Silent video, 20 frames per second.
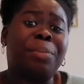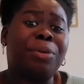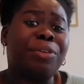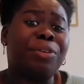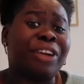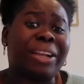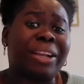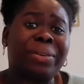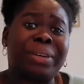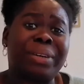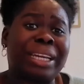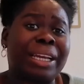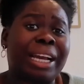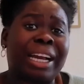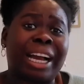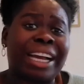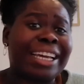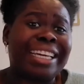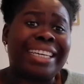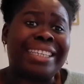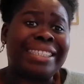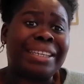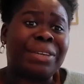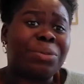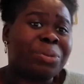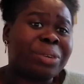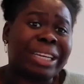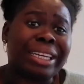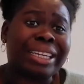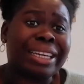but Valerie, is it
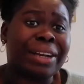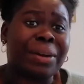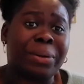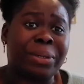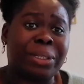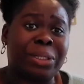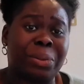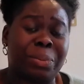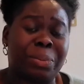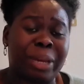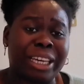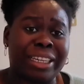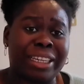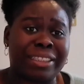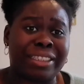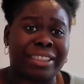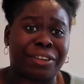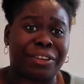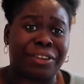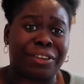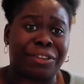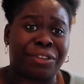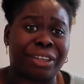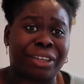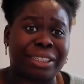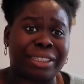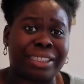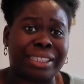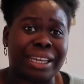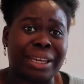really going to make a
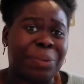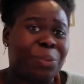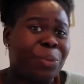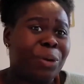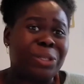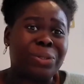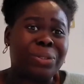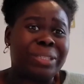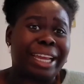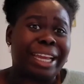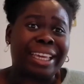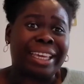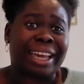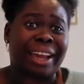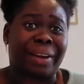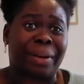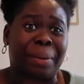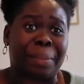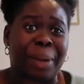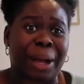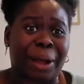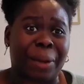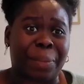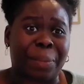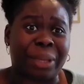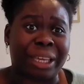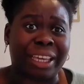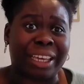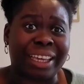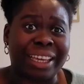difference? What do they care about
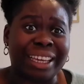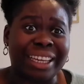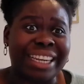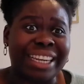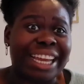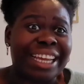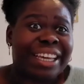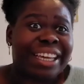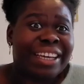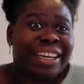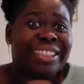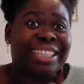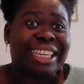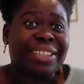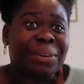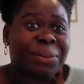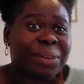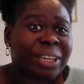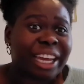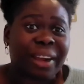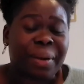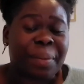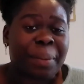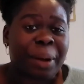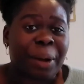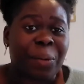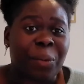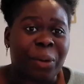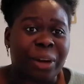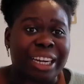me? Like, they don't care
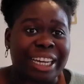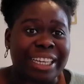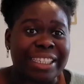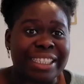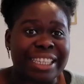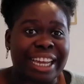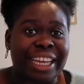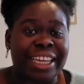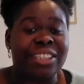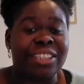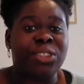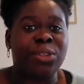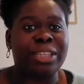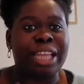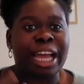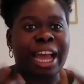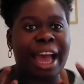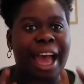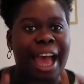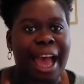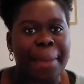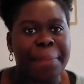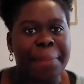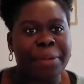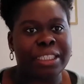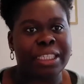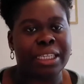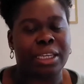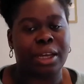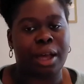about what I say. So that
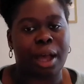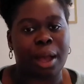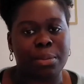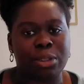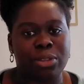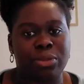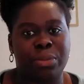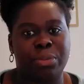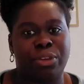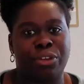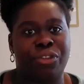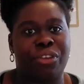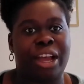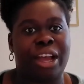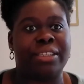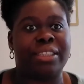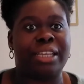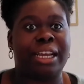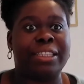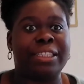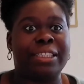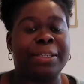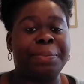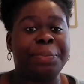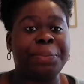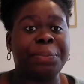apathy comes from the fact that